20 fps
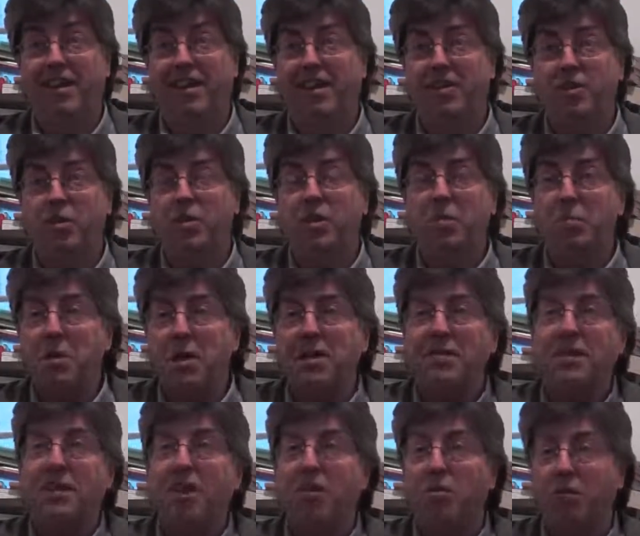So it's
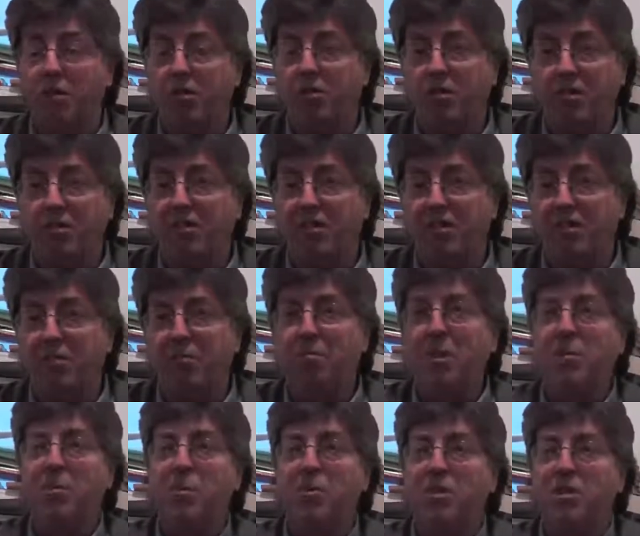amazing how the
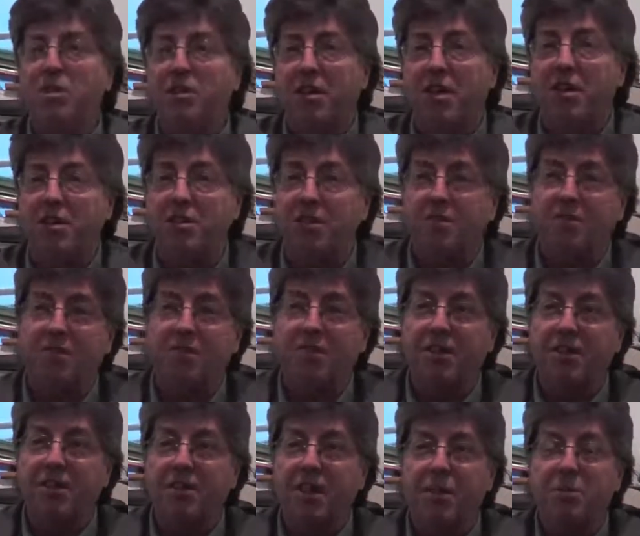people see things differently.
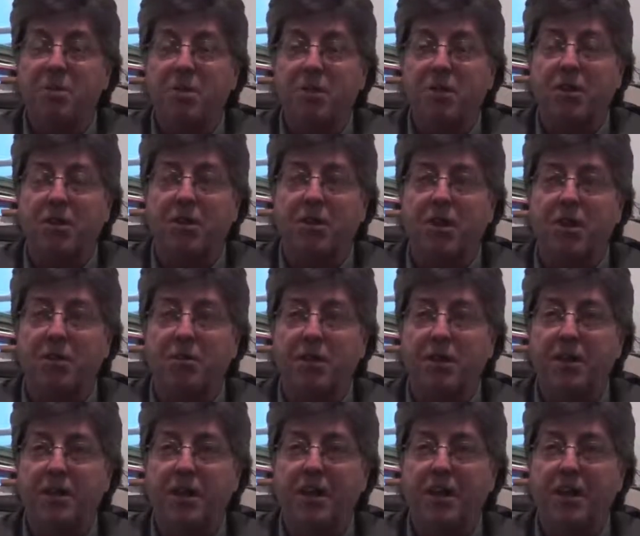It's absolutely incredible.